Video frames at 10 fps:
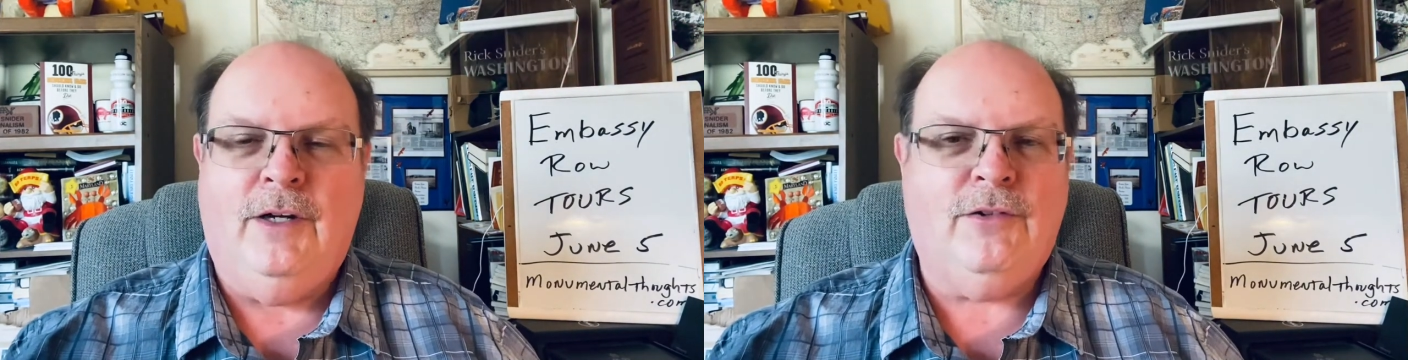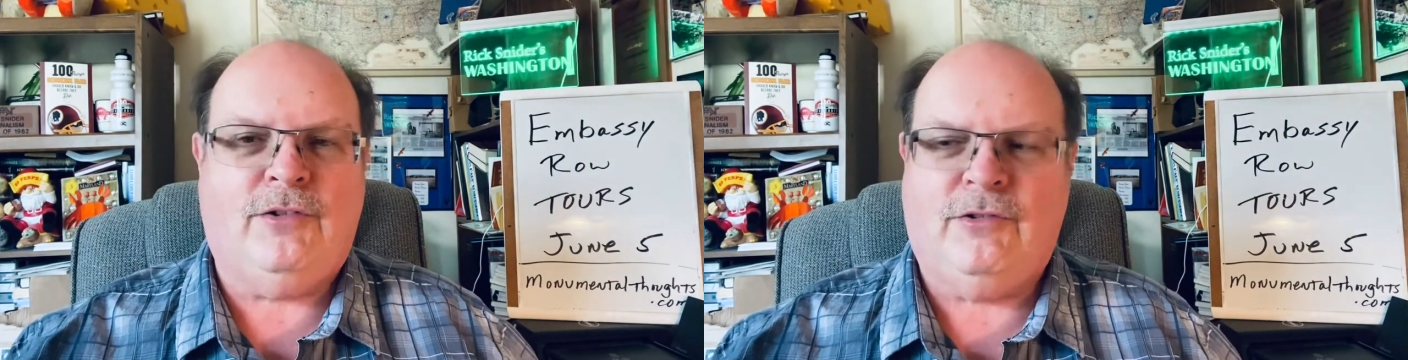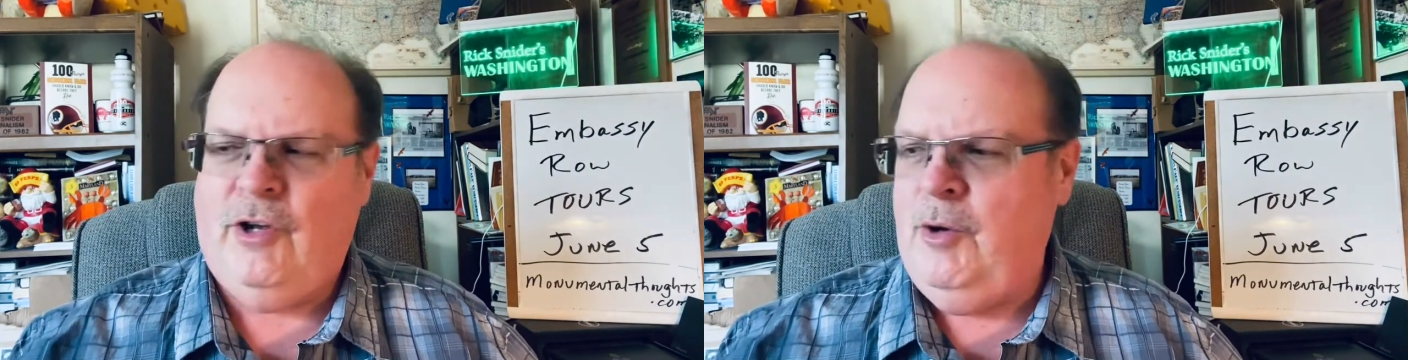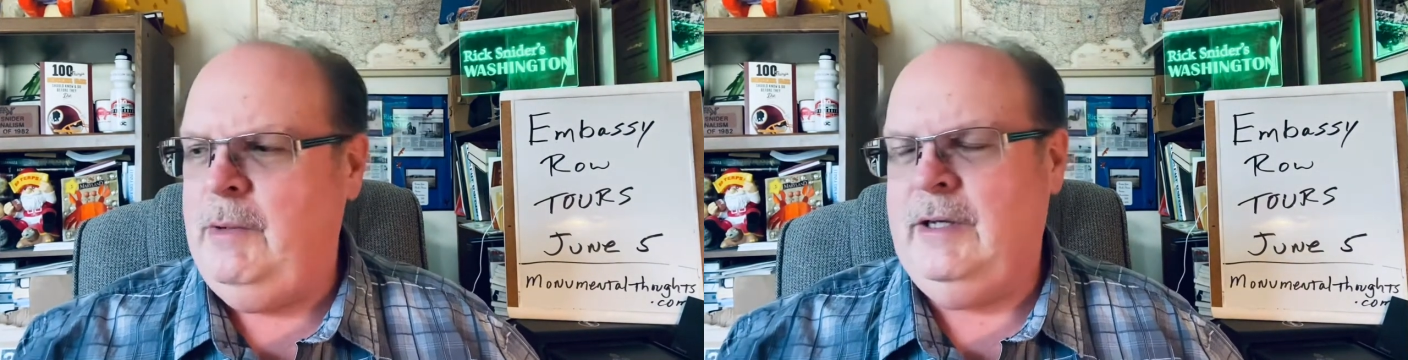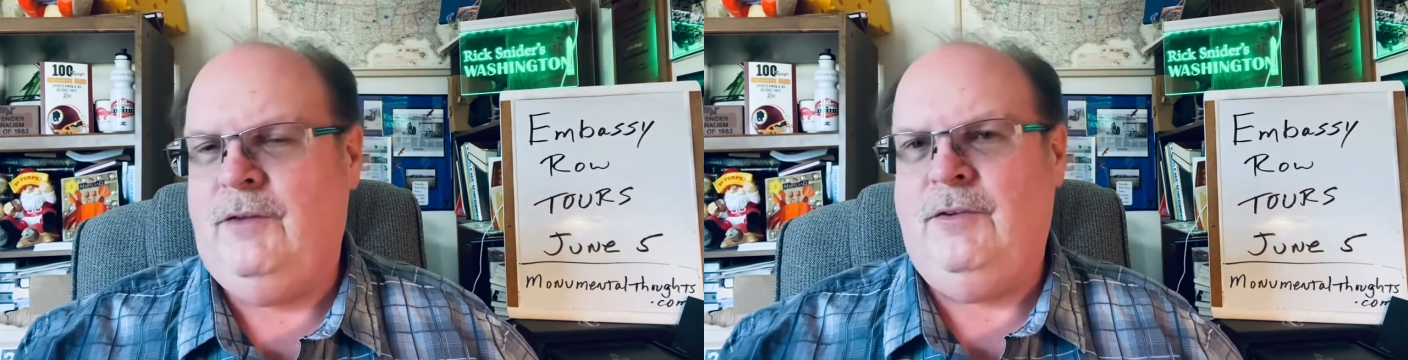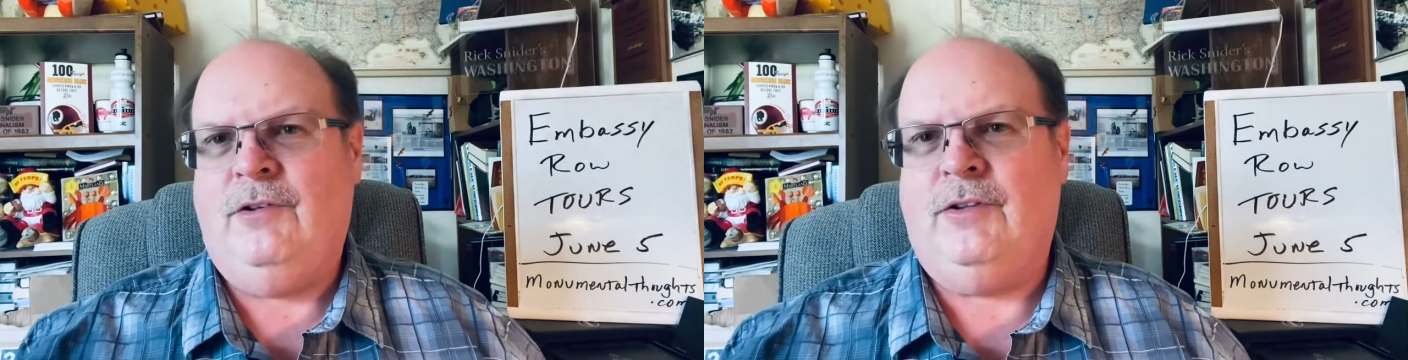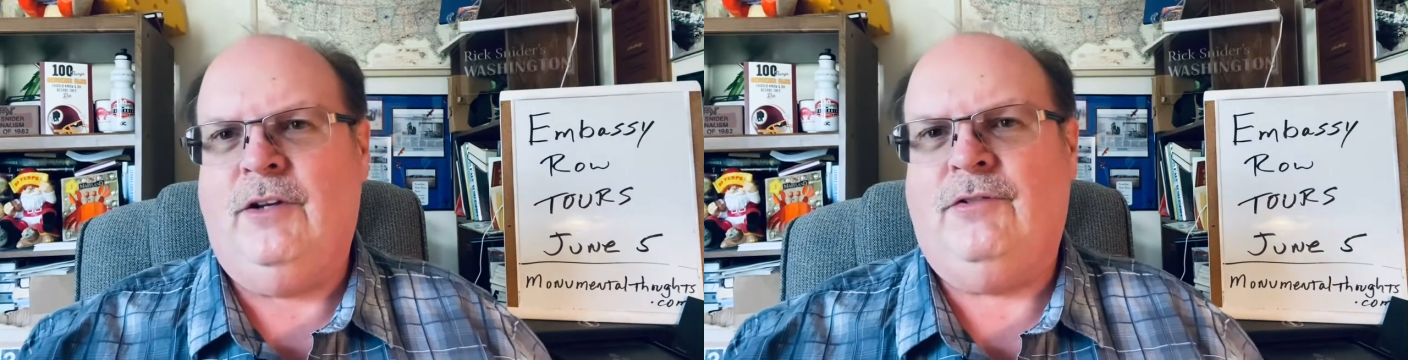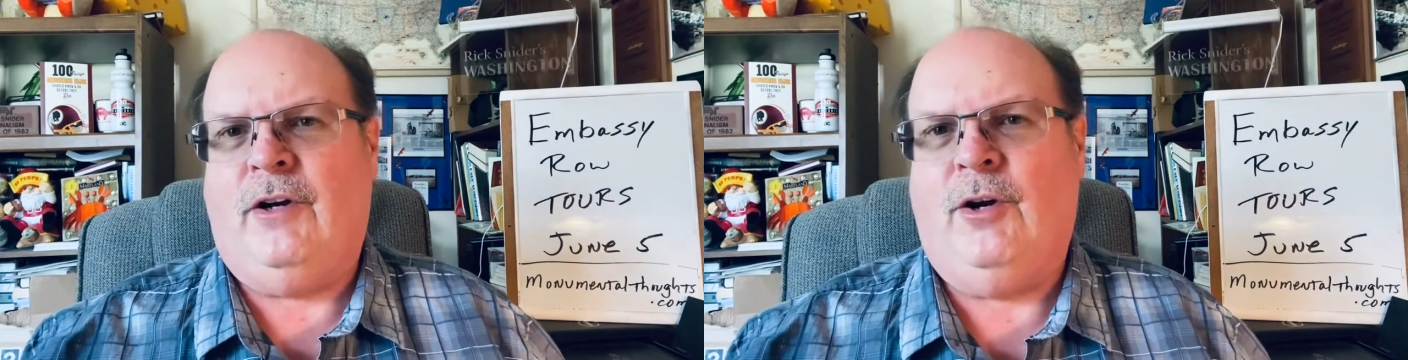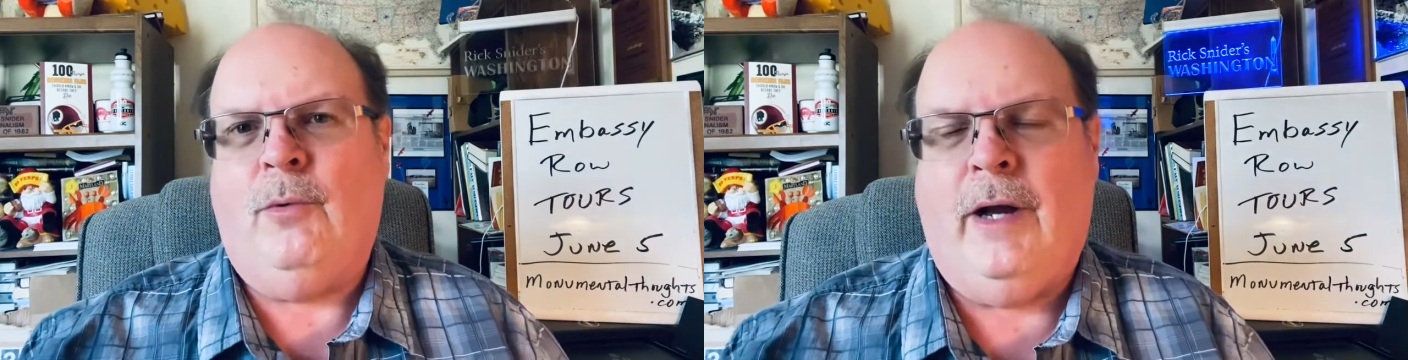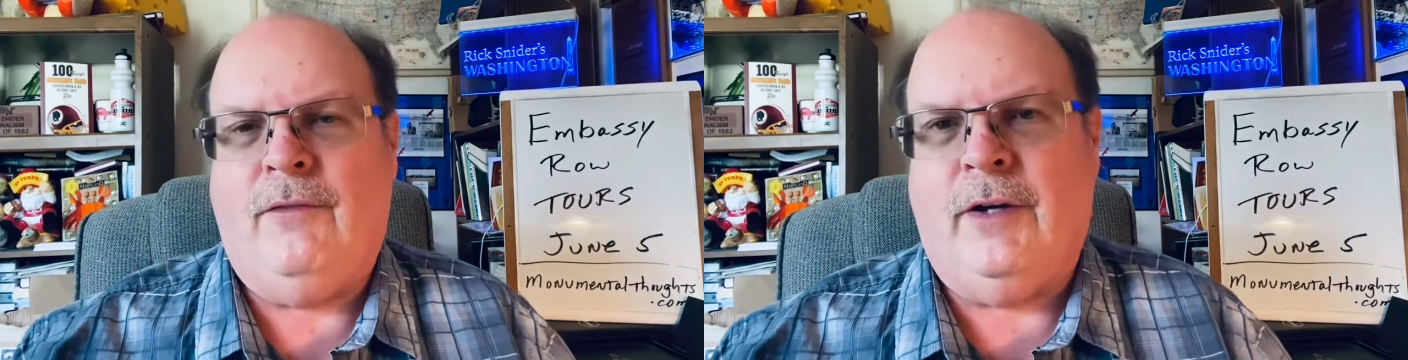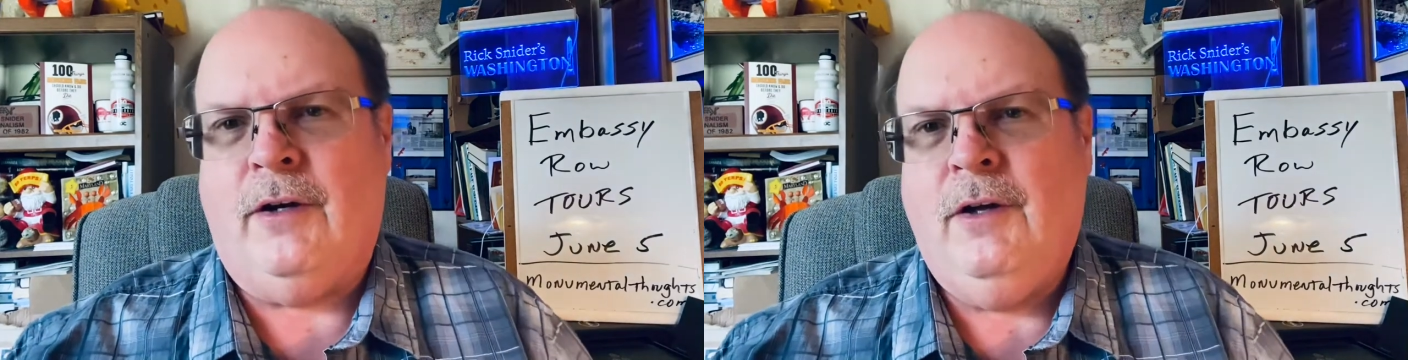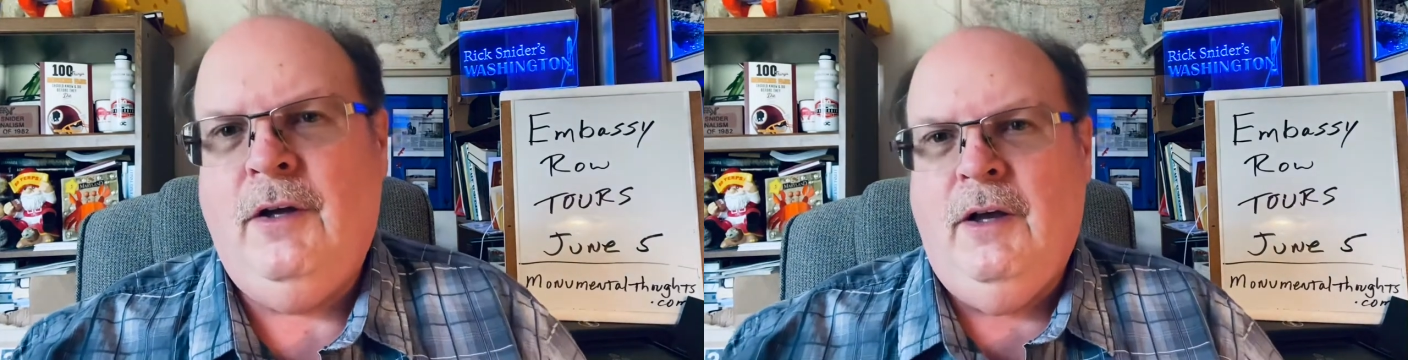There's so many of these things that are around there.